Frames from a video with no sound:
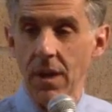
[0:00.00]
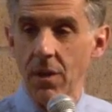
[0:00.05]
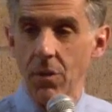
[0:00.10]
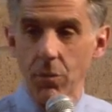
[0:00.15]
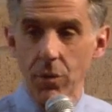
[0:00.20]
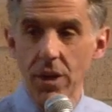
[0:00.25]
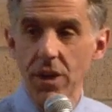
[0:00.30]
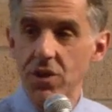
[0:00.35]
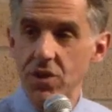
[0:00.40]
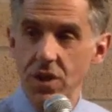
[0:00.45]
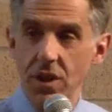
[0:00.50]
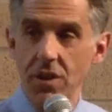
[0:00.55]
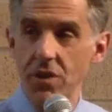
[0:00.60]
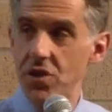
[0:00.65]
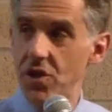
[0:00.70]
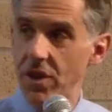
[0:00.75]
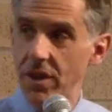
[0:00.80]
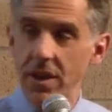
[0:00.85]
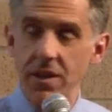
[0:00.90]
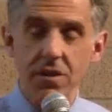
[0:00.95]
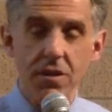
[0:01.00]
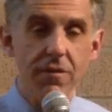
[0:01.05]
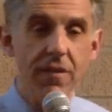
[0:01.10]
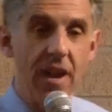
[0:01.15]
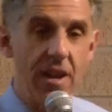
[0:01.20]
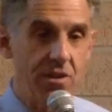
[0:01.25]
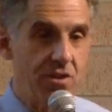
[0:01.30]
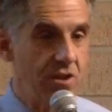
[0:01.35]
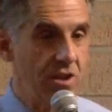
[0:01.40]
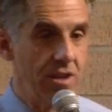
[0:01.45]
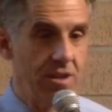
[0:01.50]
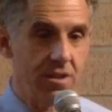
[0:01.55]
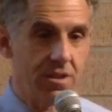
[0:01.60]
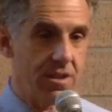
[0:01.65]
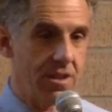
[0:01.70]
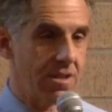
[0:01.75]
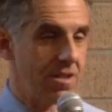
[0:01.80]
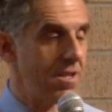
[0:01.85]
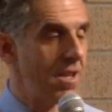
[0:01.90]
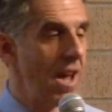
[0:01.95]
research or interventions
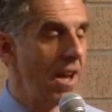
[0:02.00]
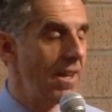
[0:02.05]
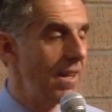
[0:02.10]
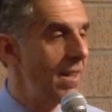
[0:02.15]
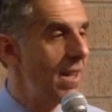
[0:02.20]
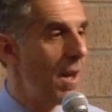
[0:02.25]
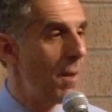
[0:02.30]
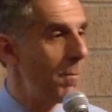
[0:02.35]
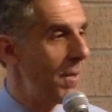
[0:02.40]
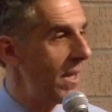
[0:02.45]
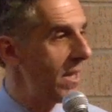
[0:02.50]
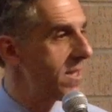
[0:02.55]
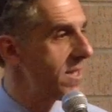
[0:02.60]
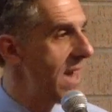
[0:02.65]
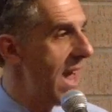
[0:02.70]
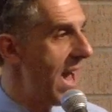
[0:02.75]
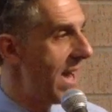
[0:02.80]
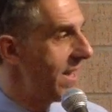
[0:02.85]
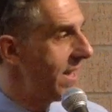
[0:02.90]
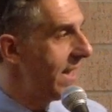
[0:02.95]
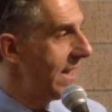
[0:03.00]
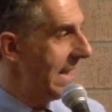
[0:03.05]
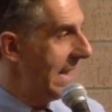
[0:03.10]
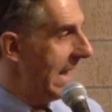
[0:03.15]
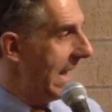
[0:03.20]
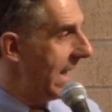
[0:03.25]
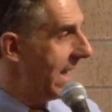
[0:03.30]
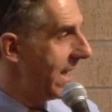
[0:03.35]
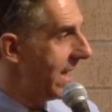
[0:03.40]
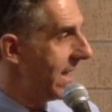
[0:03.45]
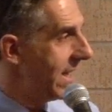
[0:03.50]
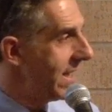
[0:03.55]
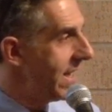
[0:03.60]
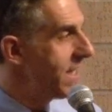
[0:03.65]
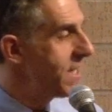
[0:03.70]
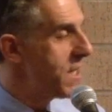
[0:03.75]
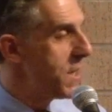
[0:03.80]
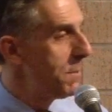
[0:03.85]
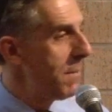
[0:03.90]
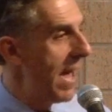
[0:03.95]
and study them. And it's not an
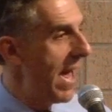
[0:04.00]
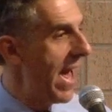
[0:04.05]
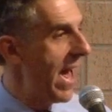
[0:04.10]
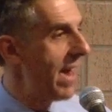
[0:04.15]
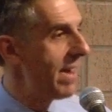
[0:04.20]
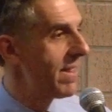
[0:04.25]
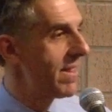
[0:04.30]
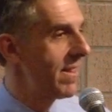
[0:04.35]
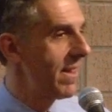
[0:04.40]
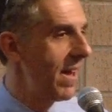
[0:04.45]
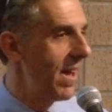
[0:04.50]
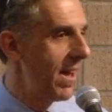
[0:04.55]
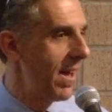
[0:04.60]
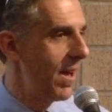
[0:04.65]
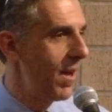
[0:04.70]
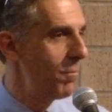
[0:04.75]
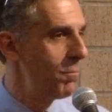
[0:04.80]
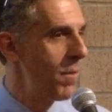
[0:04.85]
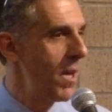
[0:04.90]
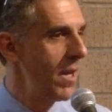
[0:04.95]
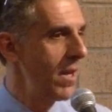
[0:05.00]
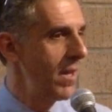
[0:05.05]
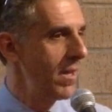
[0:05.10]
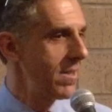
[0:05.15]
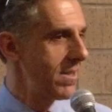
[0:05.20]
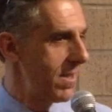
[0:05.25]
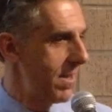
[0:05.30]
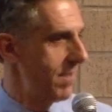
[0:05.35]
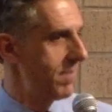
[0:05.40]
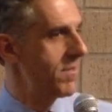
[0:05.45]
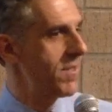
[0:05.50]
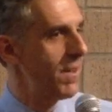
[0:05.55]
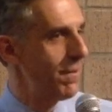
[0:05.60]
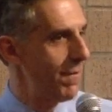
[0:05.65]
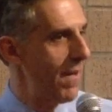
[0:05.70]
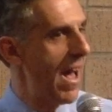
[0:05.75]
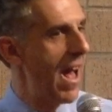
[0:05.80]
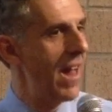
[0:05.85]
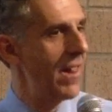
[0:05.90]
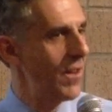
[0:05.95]
easy path to
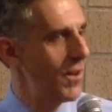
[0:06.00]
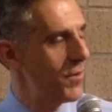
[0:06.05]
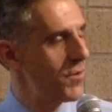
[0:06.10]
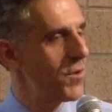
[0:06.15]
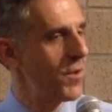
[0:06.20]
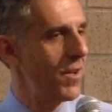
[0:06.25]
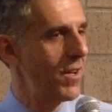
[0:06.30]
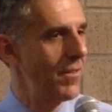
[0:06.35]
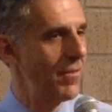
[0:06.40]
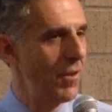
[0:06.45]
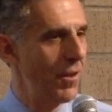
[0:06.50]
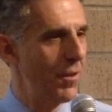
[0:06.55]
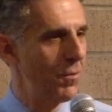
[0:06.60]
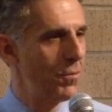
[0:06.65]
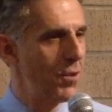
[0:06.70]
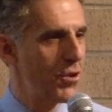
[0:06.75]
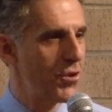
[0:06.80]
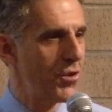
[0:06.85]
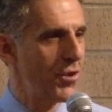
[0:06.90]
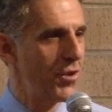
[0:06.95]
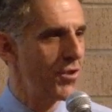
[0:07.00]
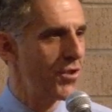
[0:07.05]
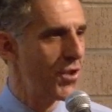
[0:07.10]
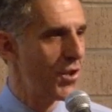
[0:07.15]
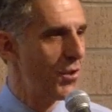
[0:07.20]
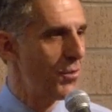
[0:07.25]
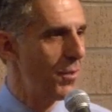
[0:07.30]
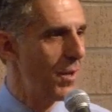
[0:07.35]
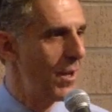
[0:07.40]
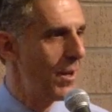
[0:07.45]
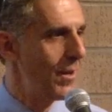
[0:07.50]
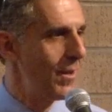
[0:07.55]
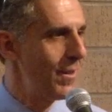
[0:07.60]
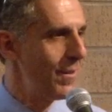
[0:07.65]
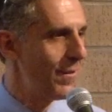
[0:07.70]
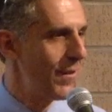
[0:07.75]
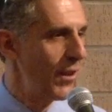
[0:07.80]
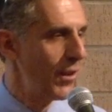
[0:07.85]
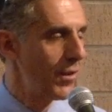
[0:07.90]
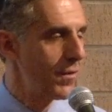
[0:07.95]
follow, sort of a research career in the
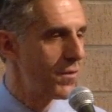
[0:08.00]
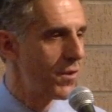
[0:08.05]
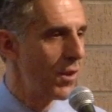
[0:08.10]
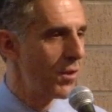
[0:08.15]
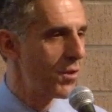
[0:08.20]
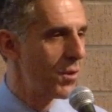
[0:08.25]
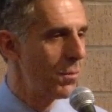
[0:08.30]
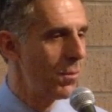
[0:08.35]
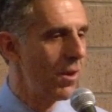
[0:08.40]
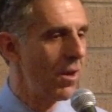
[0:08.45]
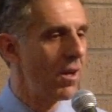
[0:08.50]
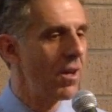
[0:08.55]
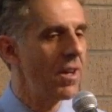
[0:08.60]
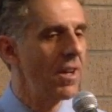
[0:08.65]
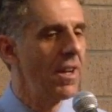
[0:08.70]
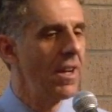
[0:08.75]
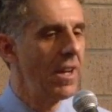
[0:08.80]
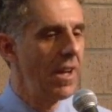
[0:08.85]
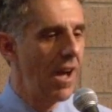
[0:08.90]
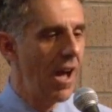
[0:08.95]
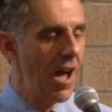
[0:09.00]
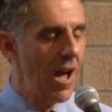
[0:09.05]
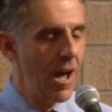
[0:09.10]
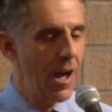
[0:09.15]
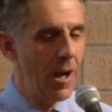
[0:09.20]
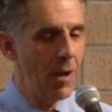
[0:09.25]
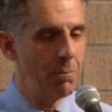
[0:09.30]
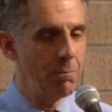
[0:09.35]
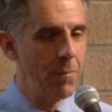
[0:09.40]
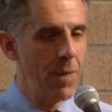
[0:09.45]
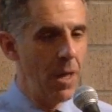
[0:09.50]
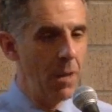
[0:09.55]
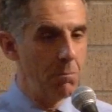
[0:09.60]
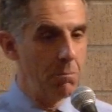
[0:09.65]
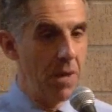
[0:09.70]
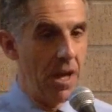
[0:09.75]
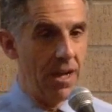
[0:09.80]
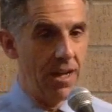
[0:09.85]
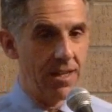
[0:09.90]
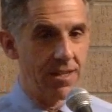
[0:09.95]
field of social work,
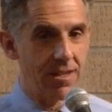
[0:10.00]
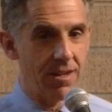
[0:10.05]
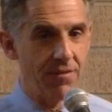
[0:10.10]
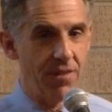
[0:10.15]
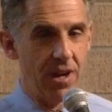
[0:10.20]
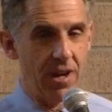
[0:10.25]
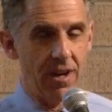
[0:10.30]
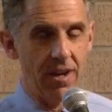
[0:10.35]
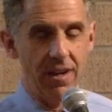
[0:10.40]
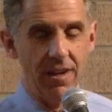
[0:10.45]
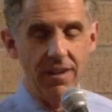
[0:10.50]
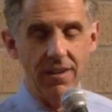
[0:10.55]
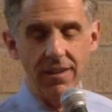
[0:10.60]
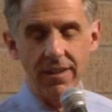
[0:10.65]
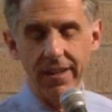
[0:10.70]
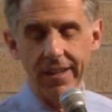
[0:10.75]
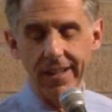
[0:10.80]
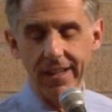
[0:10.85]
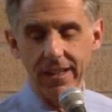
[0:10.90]
but it's a very